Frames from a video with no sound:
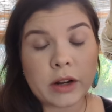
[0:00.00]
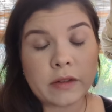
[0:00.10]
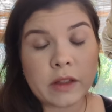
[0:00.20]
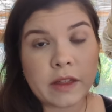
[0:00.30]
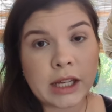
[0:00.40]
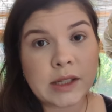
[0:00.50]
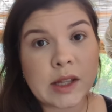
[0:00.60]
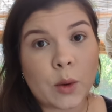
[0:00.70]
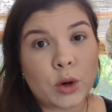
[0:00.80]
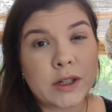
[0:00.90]
one of the things
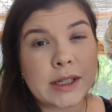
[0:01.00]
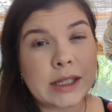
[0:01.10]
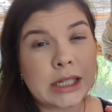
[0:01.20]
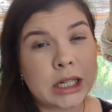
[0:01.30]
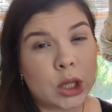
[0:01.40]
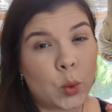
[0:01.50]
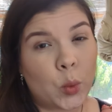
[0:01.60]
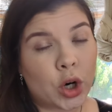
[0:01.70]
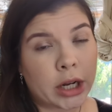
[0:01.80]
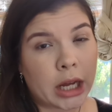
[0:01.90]
that we're still
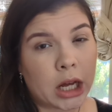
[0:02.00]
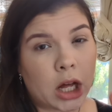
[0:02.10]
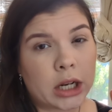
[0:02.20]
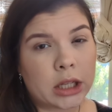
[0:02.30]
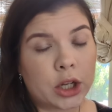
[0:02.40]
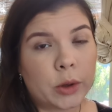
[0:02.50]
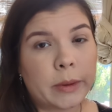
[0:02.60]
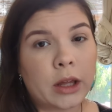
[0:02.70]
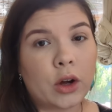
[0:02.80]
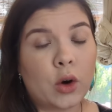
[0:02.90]
working on a little
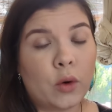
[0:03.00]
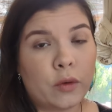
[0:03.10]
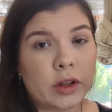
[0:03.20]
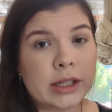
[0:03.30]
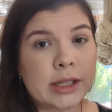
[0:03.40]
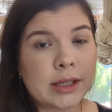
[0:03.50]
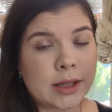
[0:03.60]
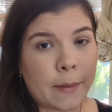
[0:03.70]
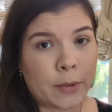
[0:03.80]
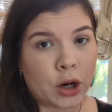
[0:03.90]
bit over the
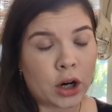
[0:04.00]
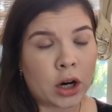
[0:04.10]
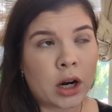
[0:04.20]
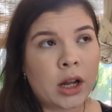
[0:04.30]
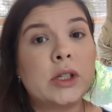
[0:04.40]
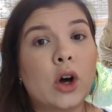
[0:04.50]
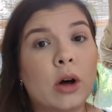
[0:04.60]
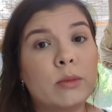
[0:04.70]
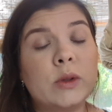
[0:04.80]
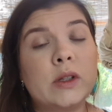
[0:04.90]
summer. She's
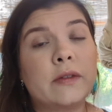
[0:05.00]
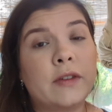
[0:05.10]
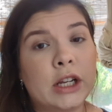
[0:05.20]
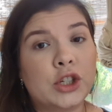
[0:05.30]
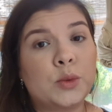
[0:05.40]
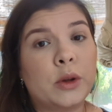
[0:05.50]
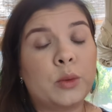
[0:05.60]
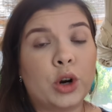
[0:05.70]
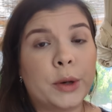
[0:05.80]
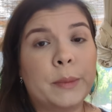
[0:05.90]
almost finished with
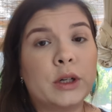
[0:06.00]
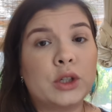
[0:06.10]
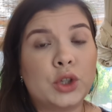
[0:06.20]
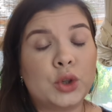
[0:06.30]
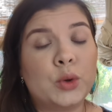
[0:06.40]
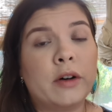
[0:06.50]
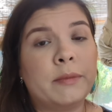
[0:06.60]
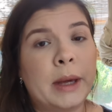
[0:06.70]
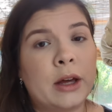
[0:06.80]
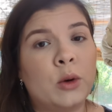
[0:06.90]
workbook 2
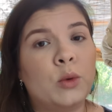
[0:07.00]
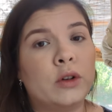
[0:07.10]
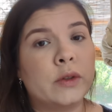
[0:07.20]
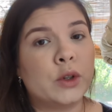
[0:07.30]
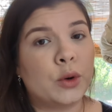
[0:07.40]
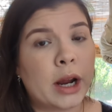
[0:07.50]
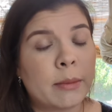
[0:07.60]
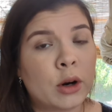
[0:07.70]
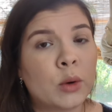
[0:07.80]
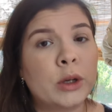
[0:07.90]
of Beowulf's
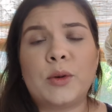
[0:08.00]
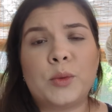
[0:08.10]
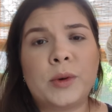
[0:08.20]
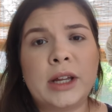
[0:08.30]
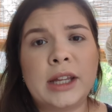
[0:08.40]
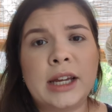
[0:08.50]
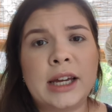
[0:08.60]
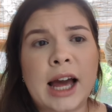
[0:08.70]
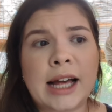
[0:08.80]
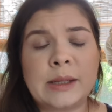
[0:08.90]
grammar. It
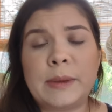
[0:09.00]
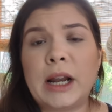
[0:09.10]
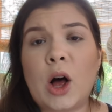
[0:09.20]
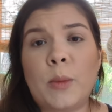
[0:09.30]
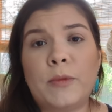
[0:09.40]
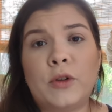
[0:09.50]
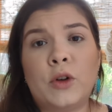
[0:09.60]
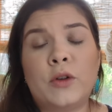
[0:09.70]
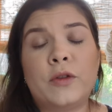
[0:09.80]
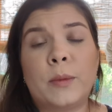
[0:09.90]
really has been
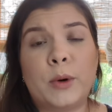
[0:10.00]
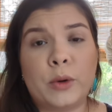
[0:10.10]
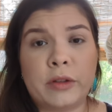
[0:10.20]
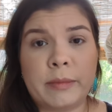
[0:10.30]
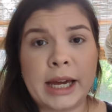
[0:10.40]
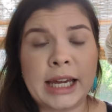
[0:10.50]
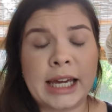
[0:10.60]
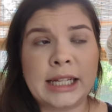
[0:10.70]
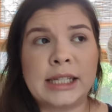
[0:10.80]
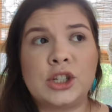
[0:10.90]
helpful for both of my
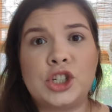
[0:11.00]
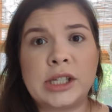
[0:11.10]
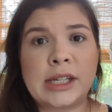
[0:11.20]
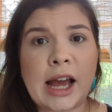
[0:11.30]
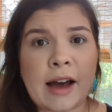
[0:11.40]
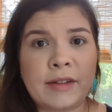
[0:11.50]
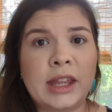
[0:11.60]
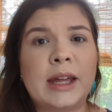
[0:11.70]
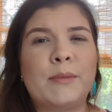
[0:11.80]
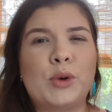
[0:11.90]
kids and just
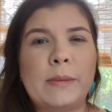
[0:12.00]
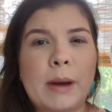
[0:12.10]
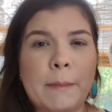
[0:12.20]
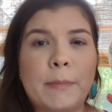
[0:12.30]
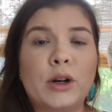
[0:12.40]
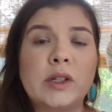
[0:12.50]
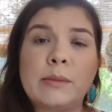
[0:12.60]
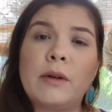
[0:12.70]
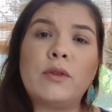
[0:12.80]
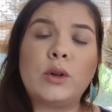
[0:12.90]
having them remember
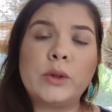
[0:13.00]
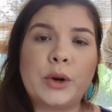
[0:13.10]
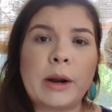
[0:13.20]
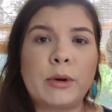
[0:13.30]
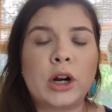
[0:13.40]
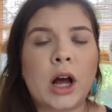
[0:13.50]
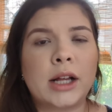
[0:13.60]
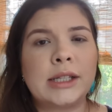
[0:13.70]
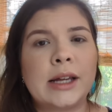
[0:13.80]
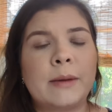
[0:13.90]
some of those grammar
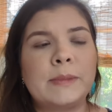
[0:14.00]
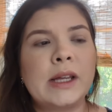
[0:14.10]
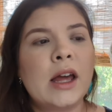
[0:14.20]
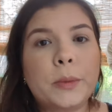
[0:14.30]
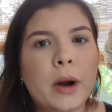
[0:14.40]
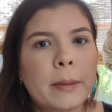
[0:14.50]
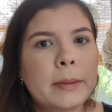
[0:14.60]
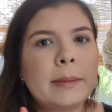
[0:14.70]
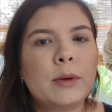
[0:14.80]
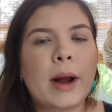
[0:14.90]
concepts. She'll
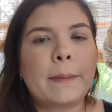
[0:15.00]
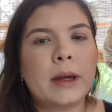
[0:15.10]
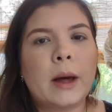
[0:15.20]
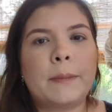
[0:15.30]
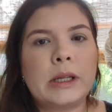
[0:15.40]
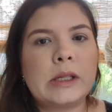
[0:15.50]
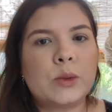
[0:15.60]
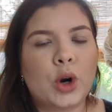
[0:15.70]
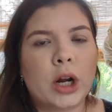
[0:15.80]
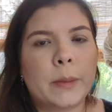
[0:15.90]
probably be wrapping up this
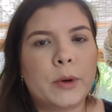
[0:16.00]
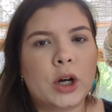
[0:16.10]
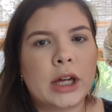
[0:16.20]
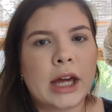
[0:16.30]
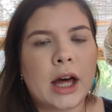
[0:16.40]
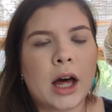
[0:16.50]
workbook